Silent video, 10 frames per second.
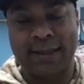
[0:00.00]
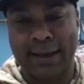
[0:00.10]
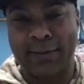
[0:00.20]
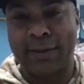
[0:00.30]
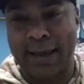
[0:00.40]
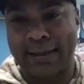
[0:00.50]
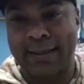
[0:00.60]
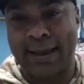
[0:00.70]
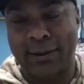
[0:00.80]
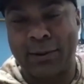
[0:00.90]

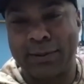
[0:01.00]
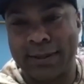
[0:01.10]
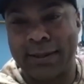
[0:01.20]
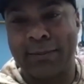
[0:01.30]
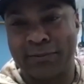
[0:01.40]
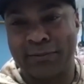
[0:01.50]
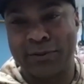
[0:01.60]
that whole deal, for